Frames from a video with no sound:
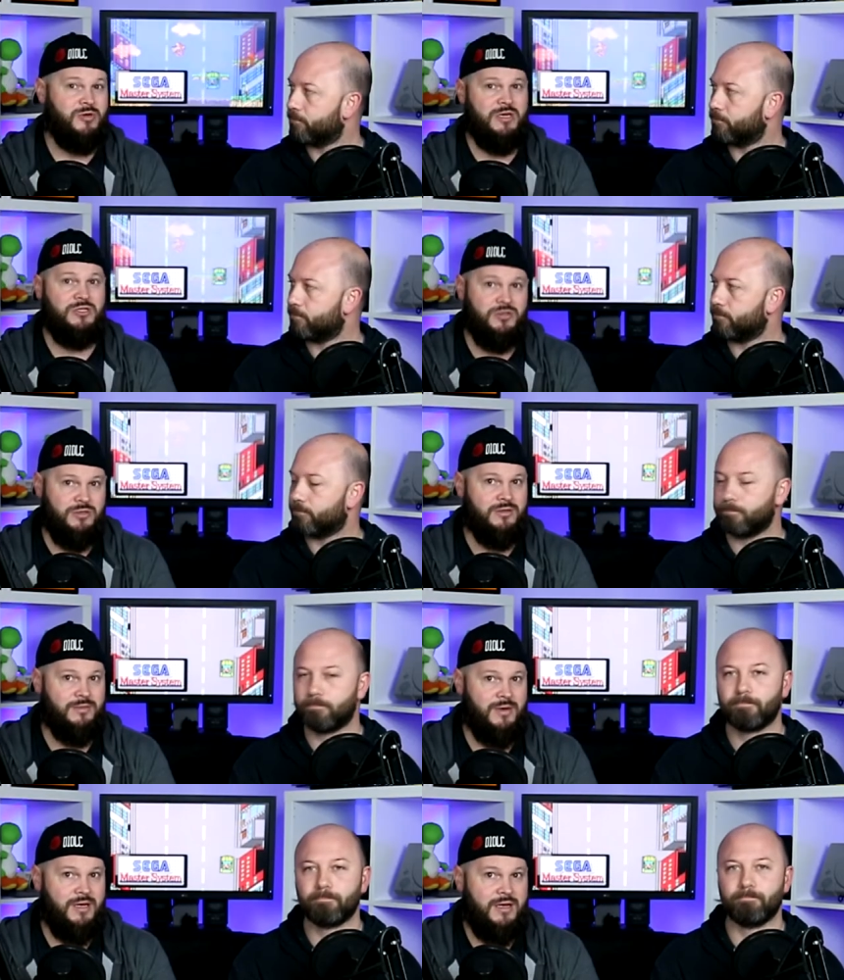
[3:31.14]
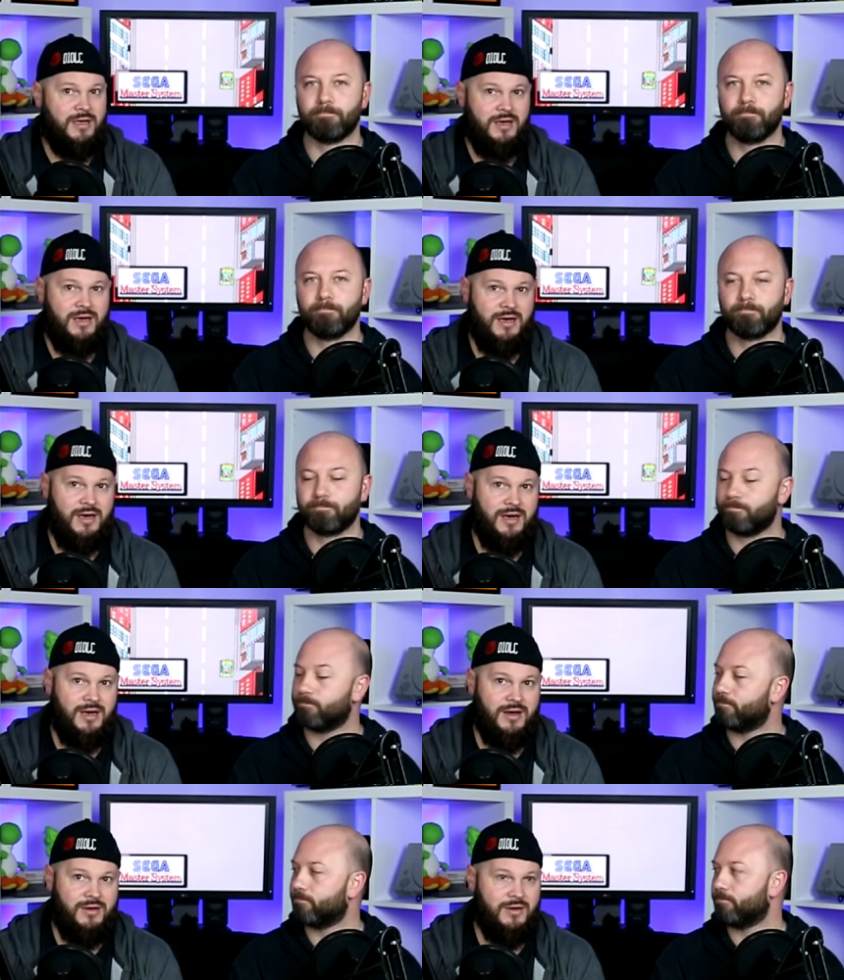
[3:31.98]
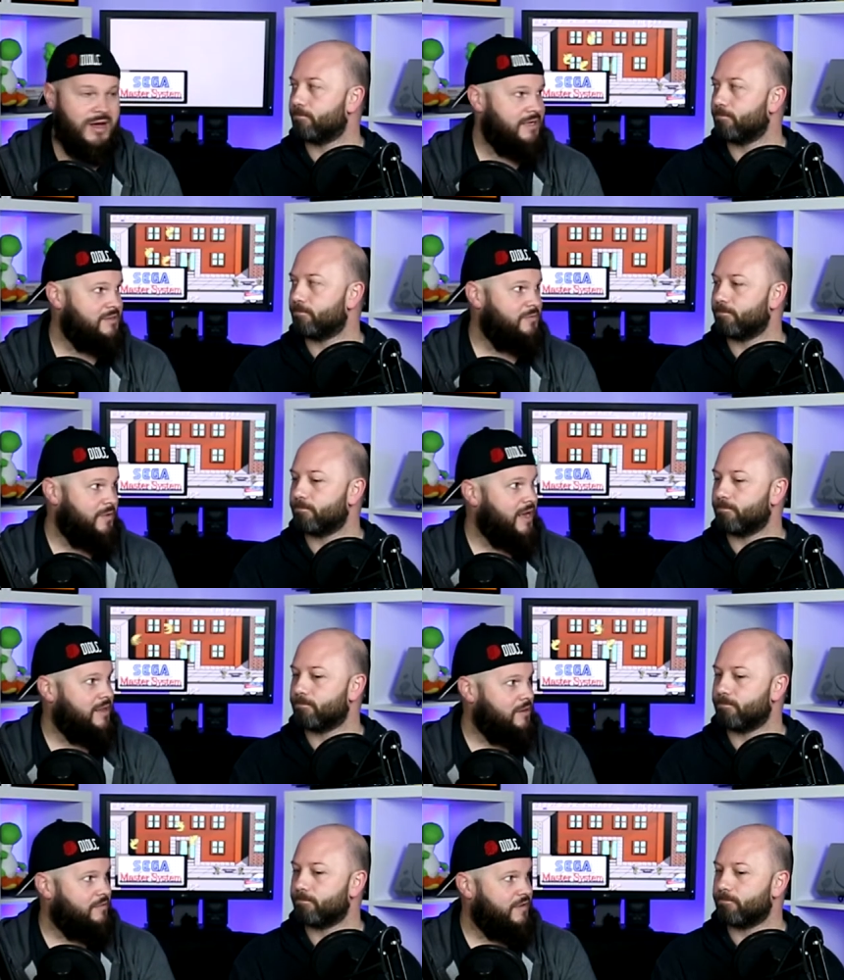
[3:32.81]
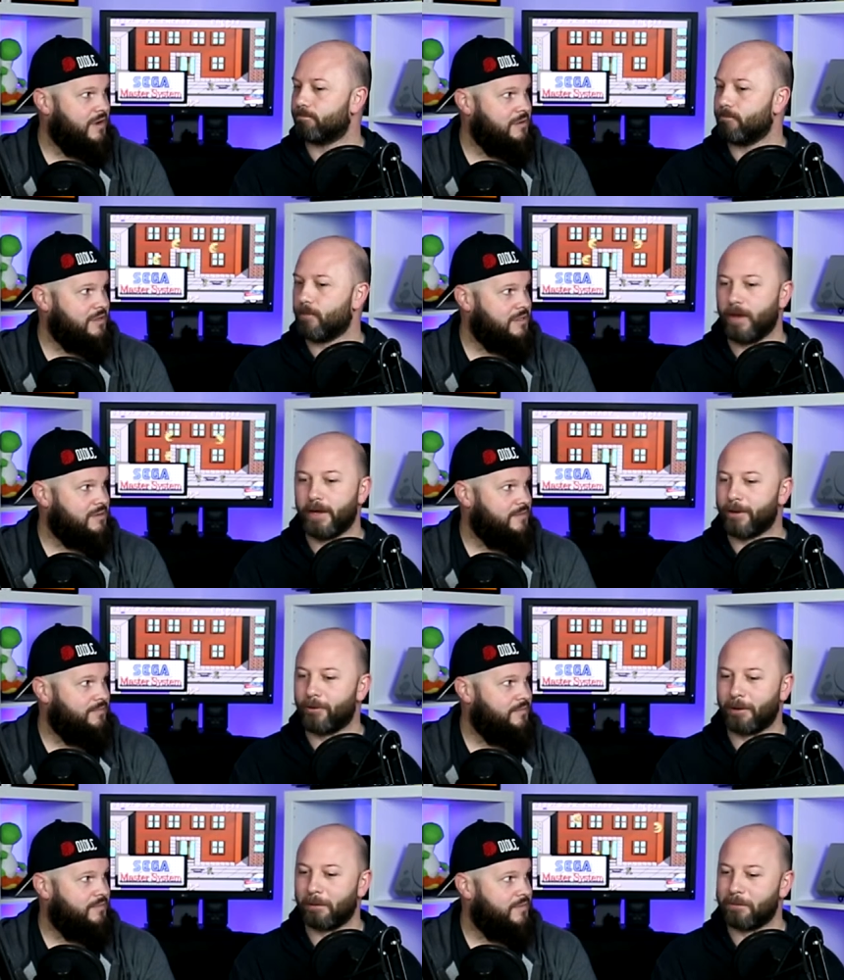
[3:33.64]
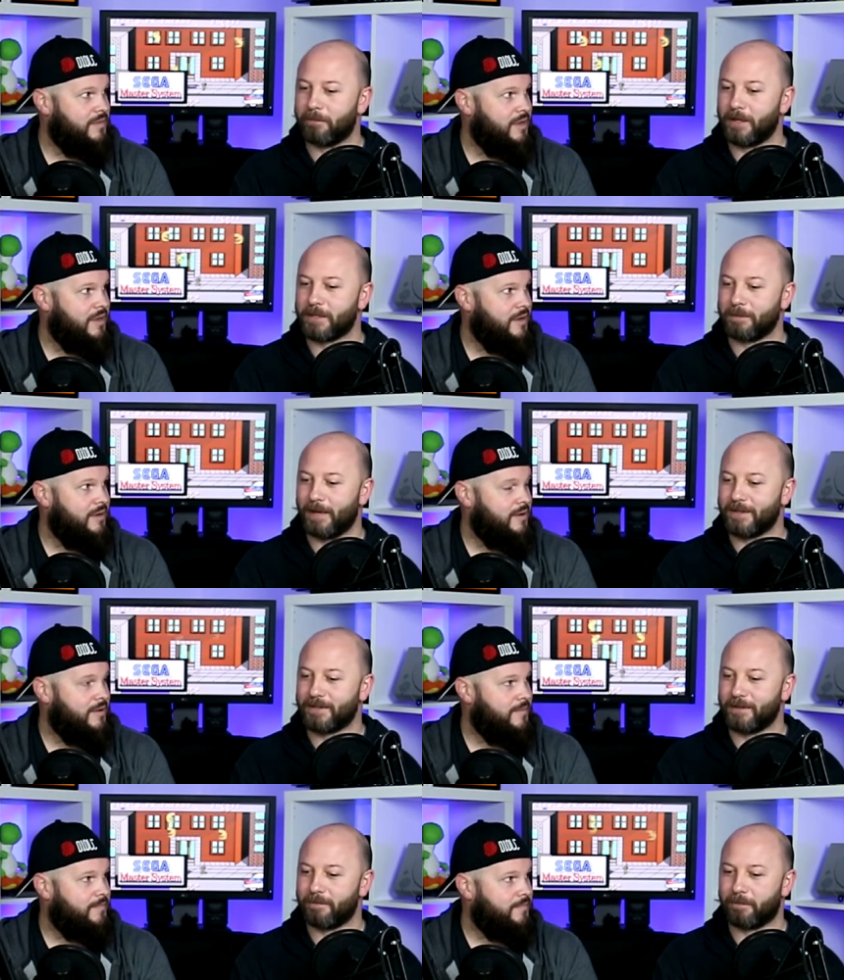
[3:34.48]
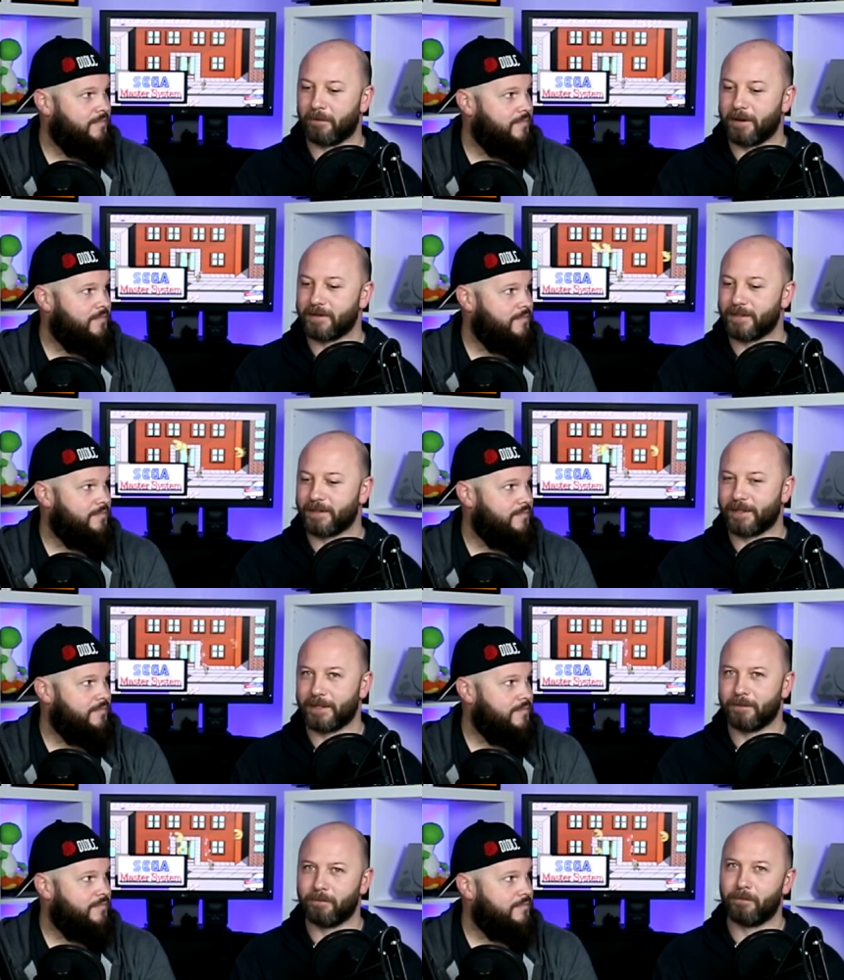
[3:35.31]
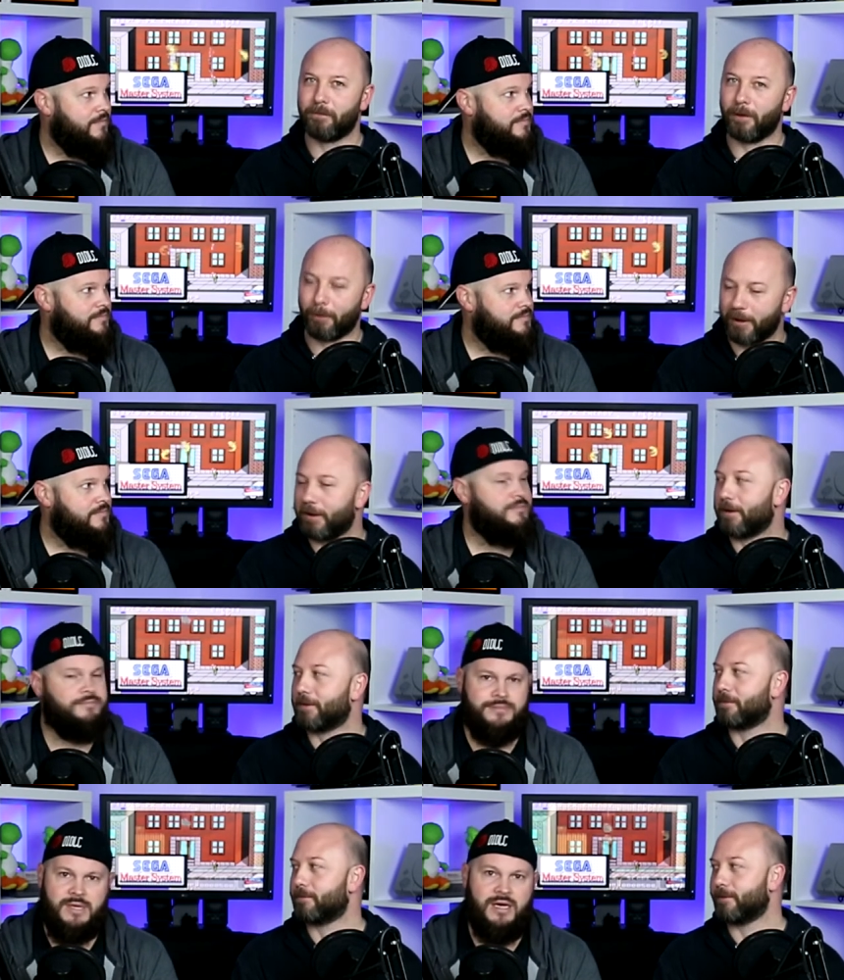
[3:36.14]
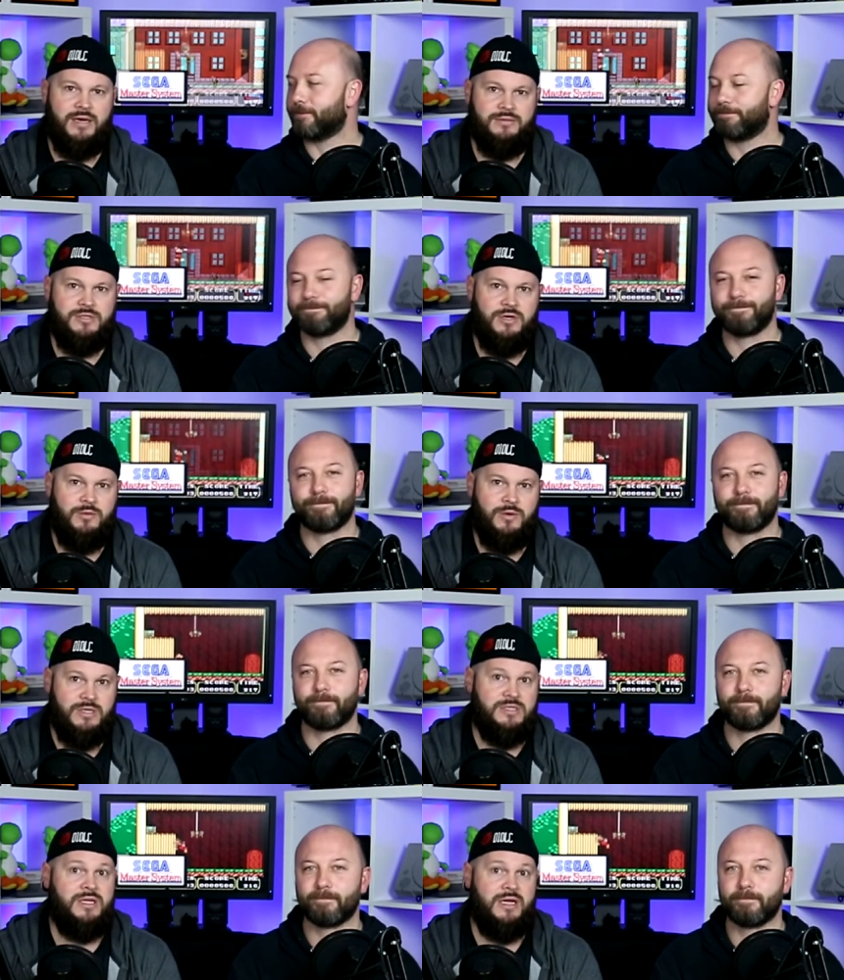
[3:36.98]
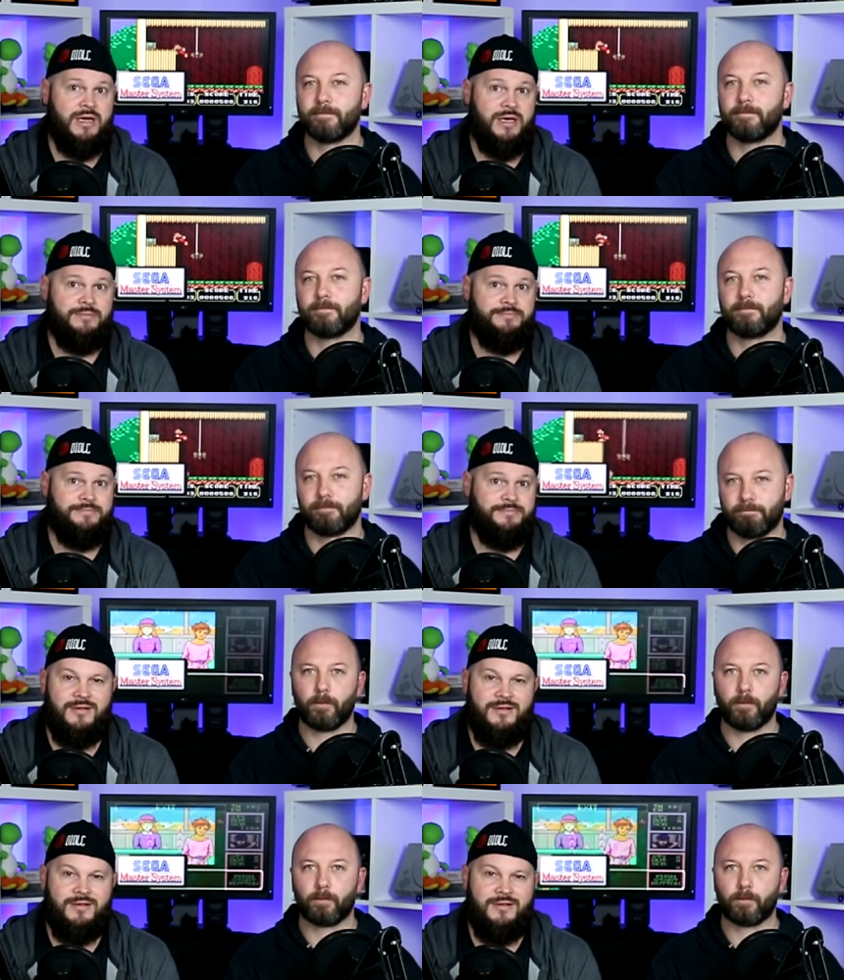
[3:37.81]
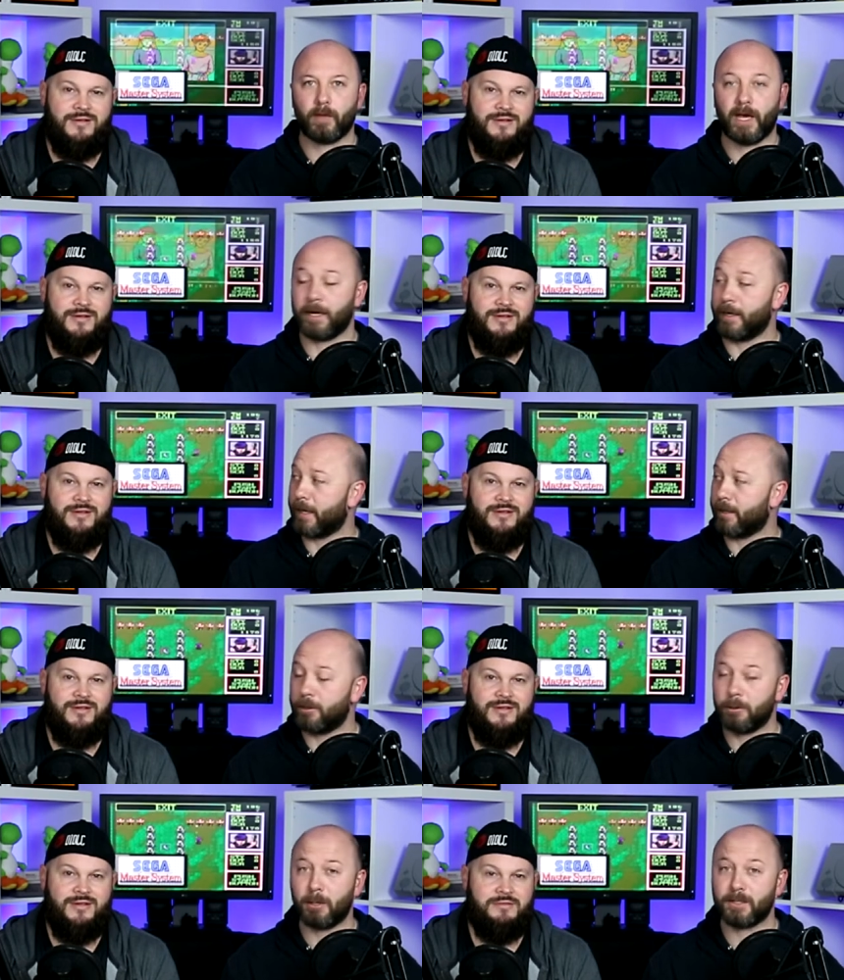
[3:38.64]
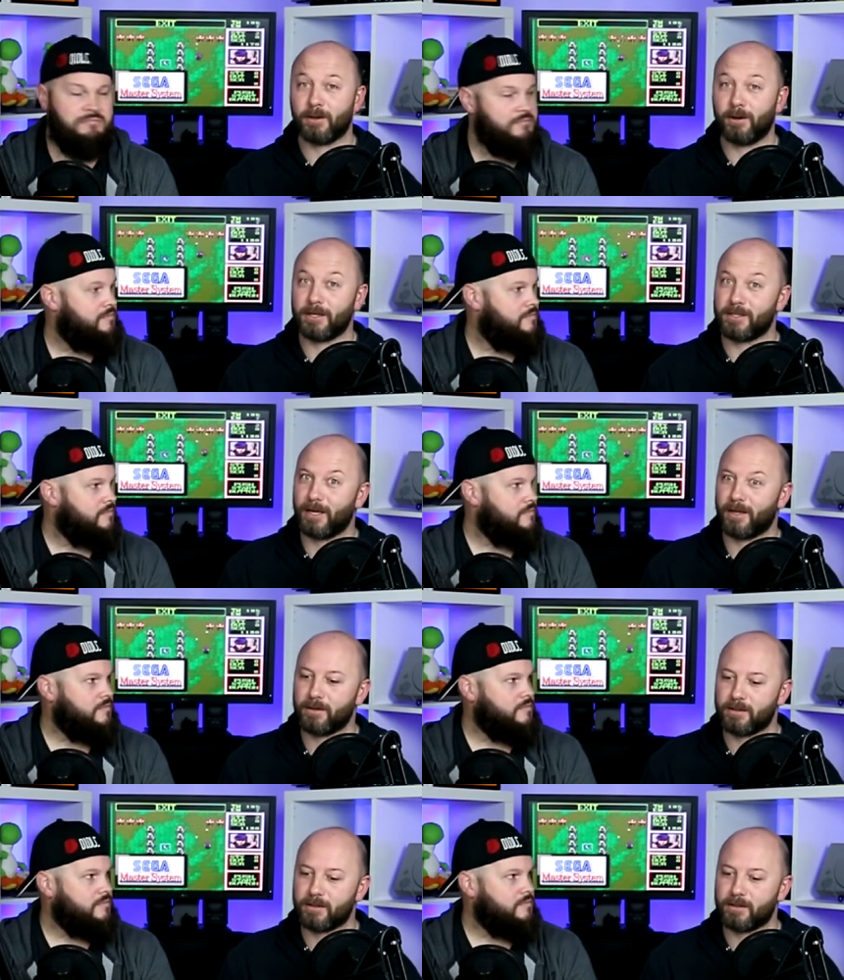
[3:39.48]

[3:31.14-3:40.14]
Speaker 1: trying to shoot them. Mm-hmm. uh, we had a lot of fun on this.
Speaker 2: Incredibly fast-paced and frantic and
Speaker 1: very addictive. Yeah, so we're going to see that again.
Speaker 2: And another new one to I G R